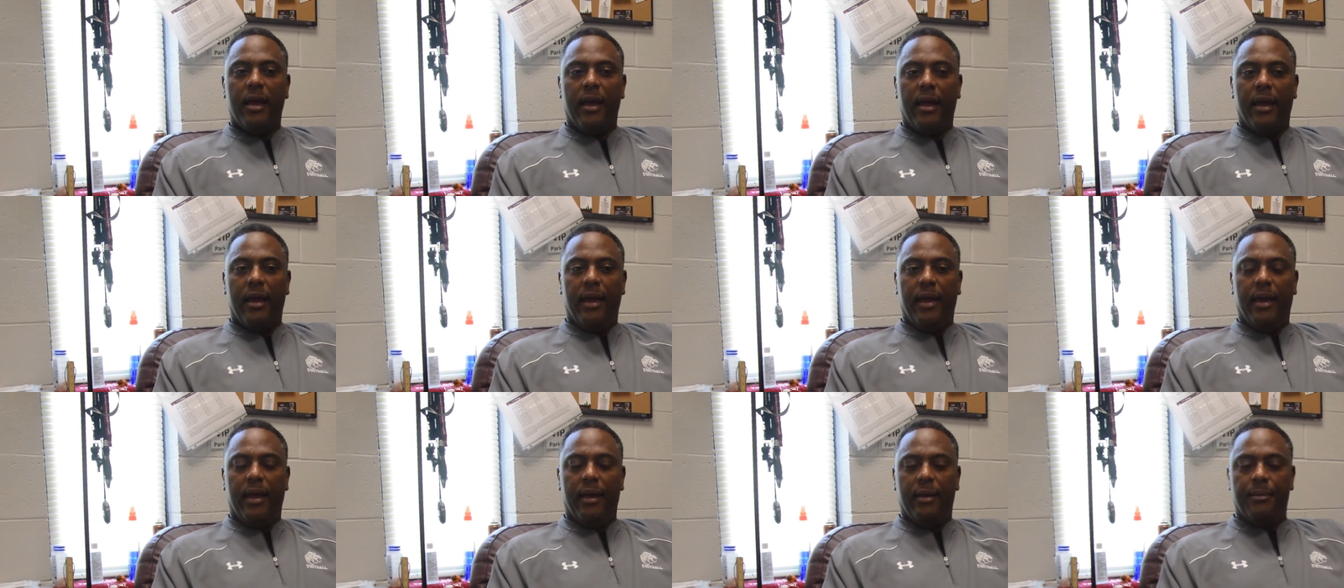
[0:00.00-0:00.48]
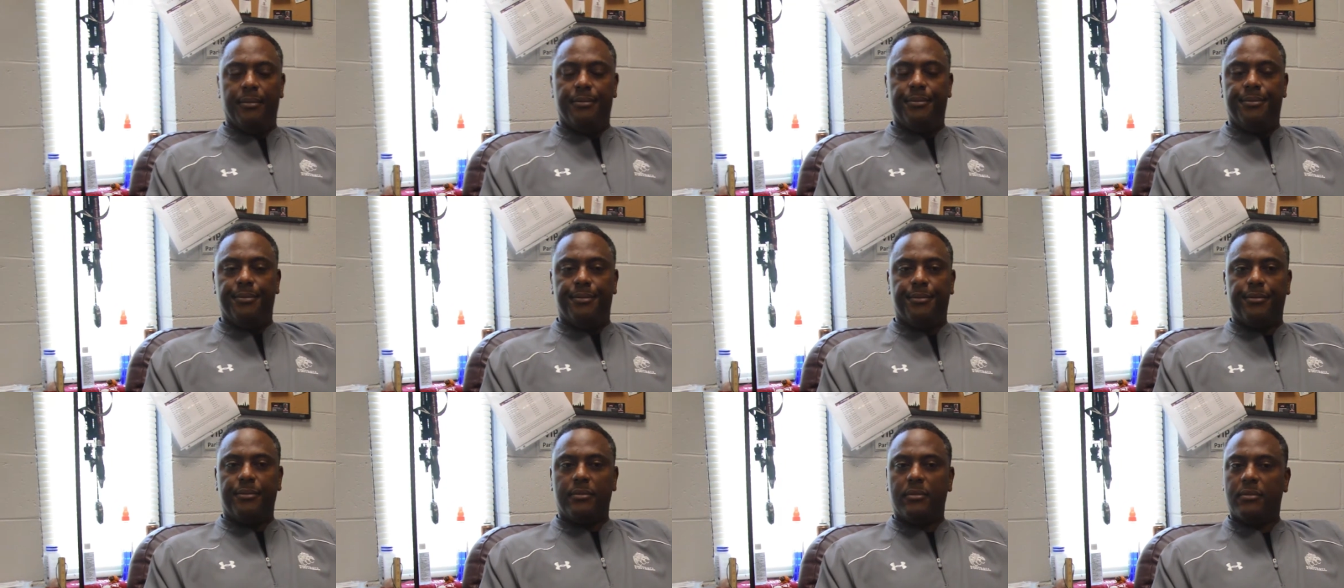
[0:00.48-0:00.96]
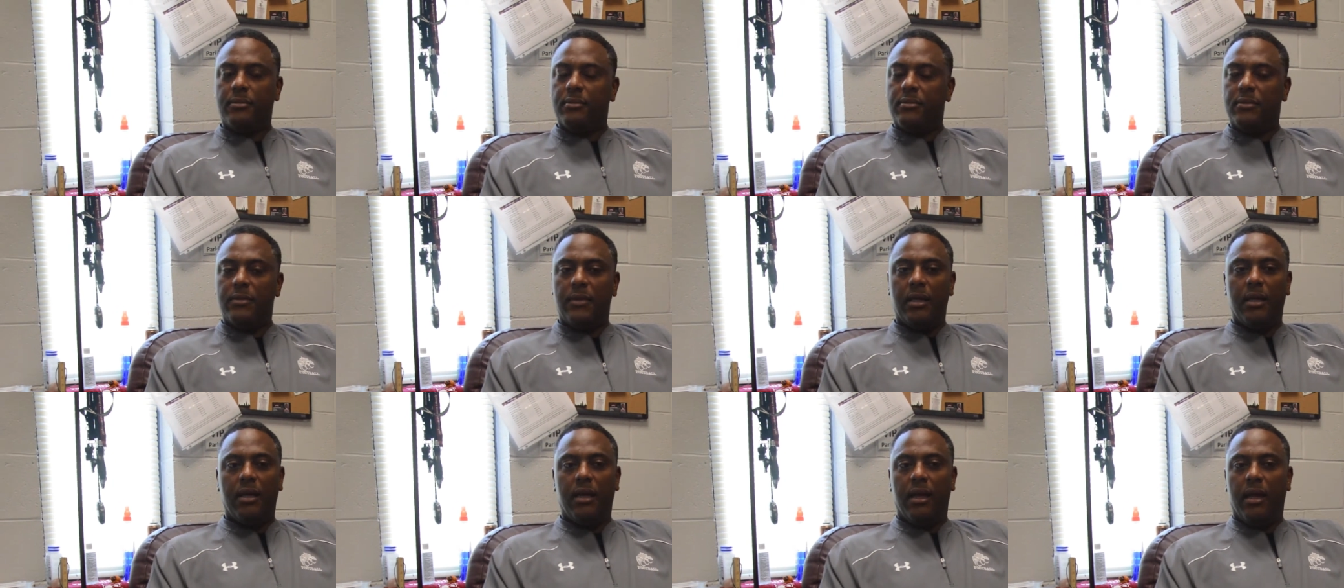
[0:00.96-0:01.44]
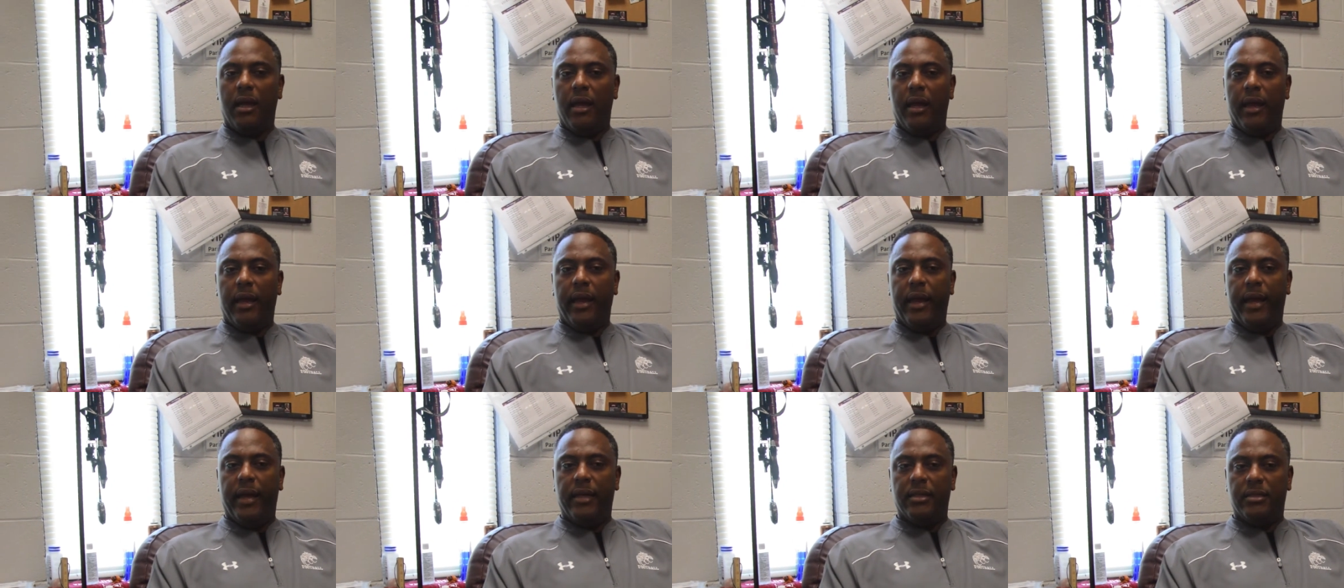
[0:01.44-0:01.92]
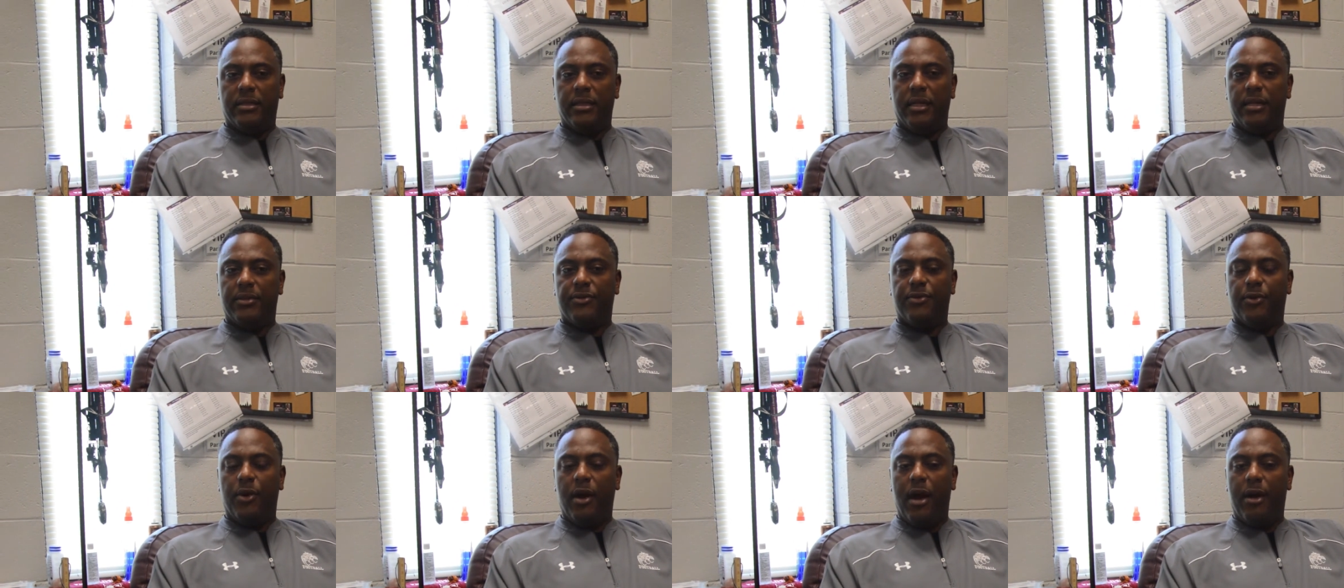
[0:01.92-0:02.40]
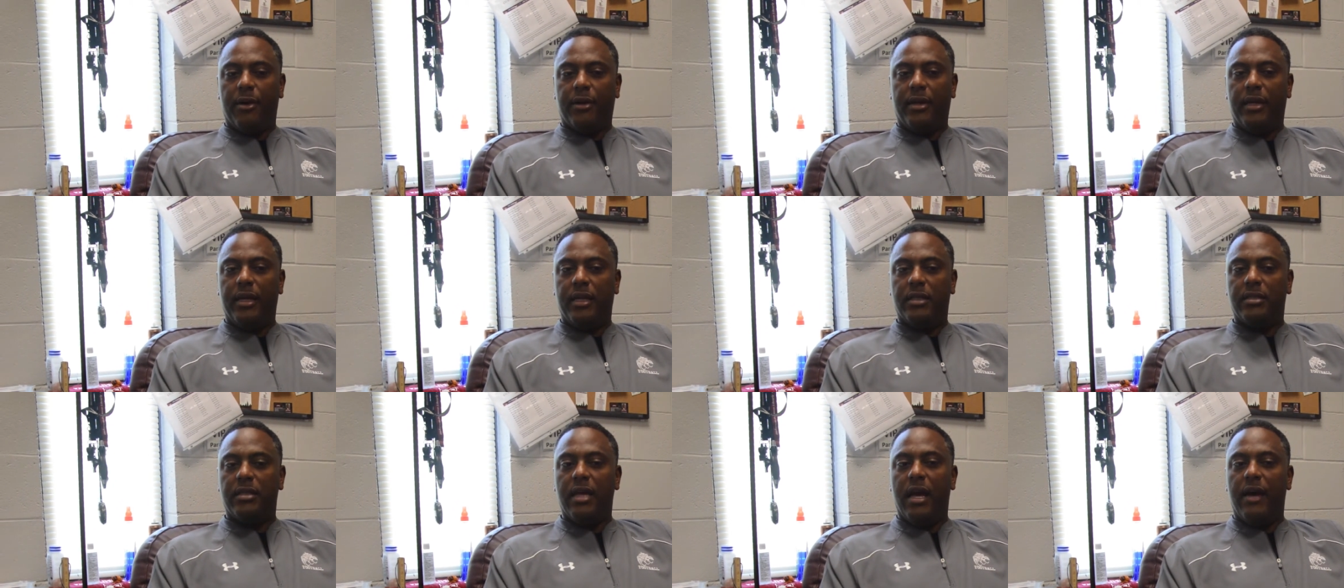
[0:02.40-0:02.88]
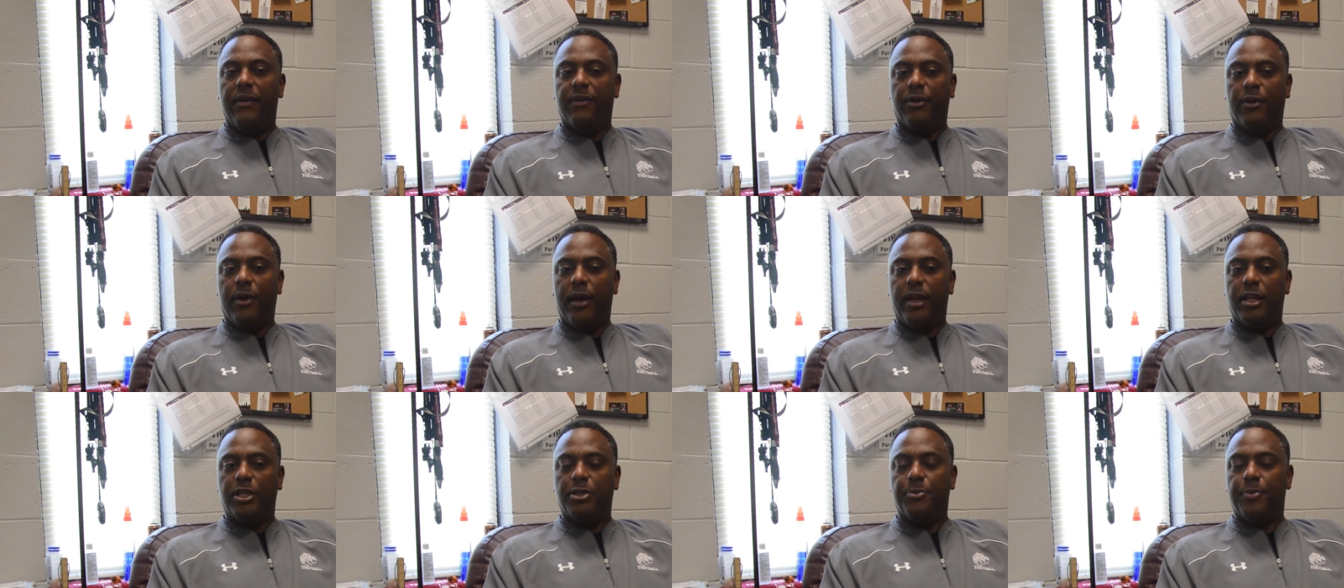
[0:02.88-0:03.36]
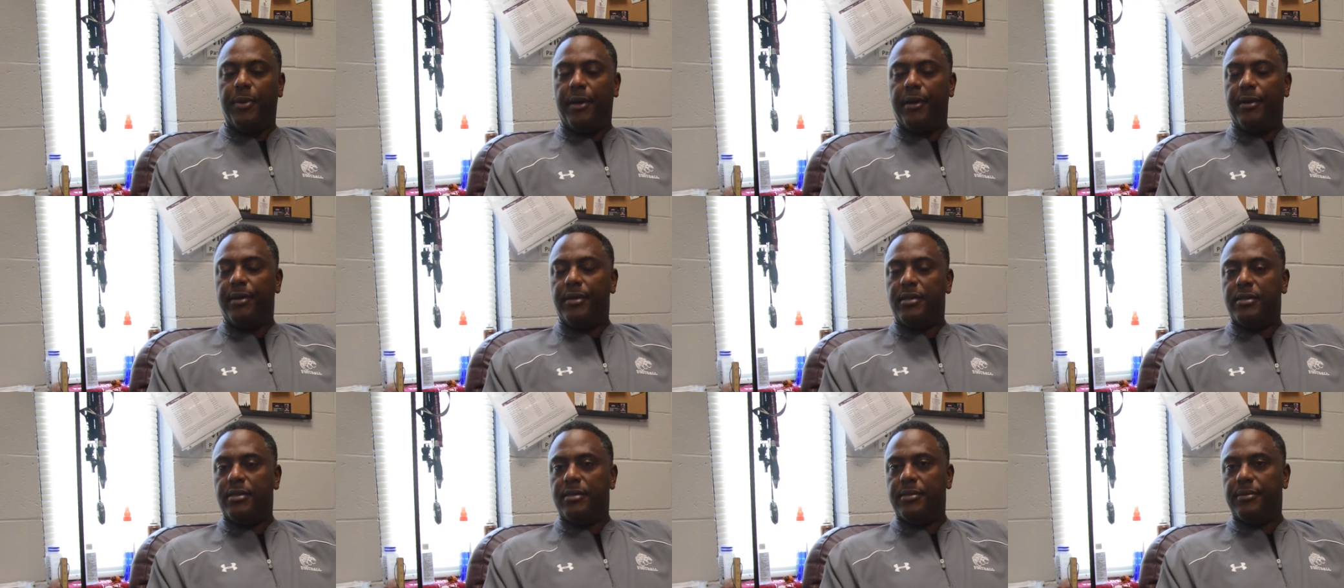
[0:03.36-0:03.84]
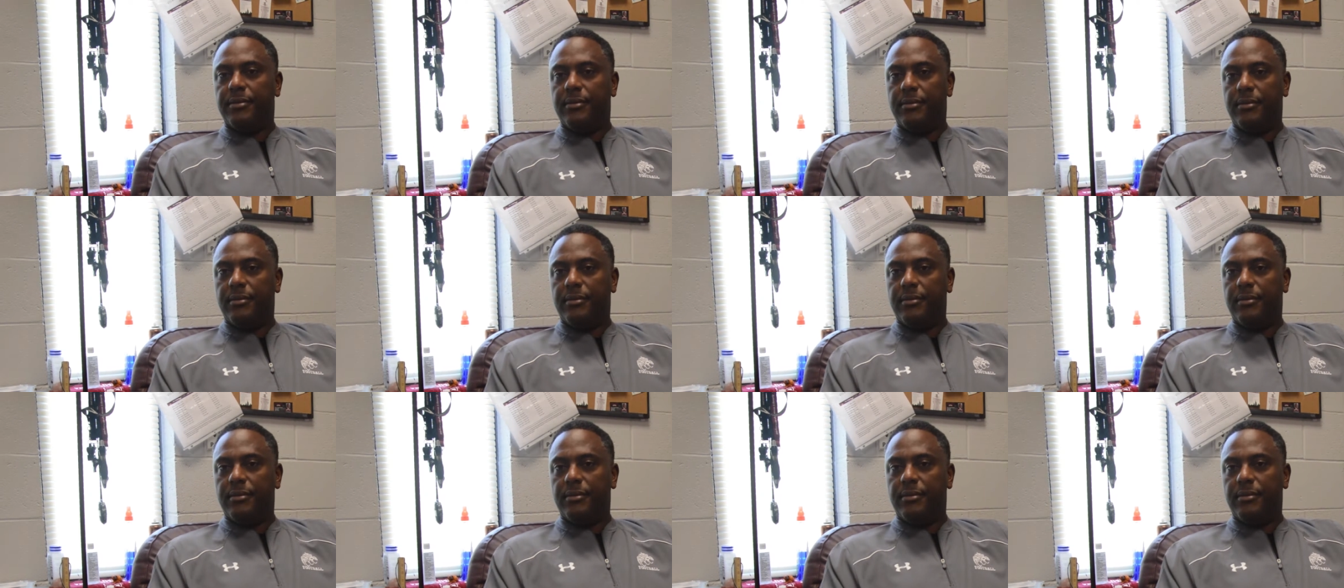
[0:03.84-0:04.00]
and just for our kids to have a great experience.